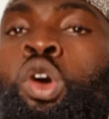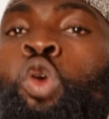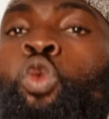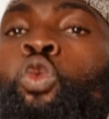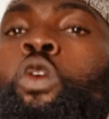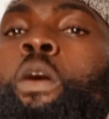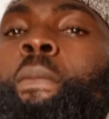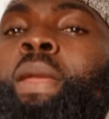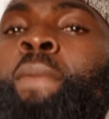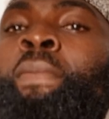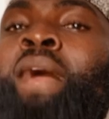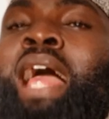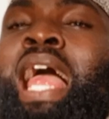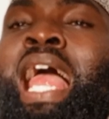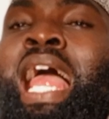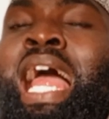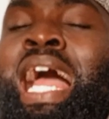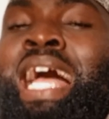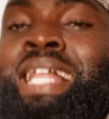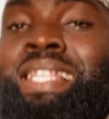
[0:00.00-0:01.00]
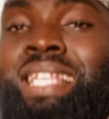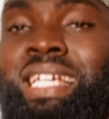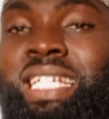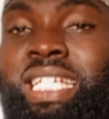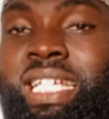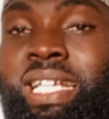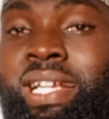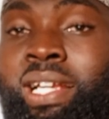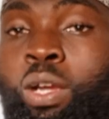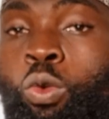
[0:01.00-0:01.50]
And
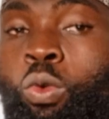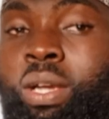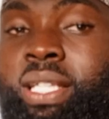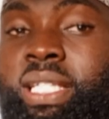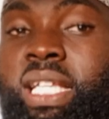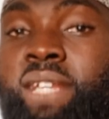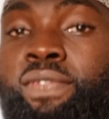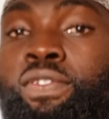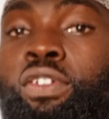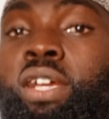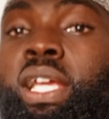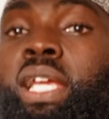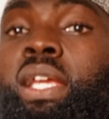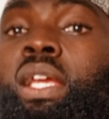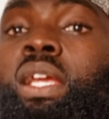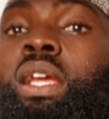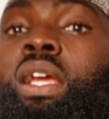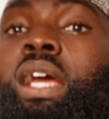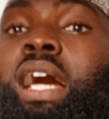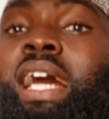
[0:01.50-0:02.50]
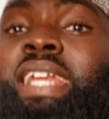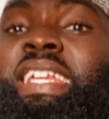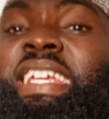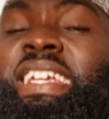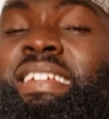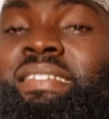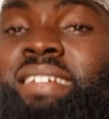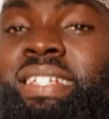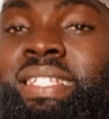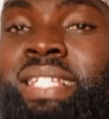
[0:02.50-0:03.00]
she requested for an
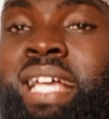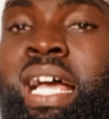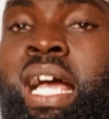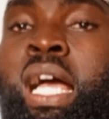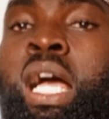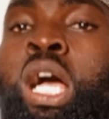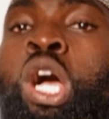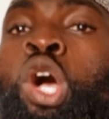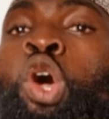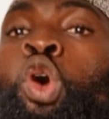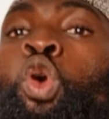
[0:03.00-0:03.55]
eraser.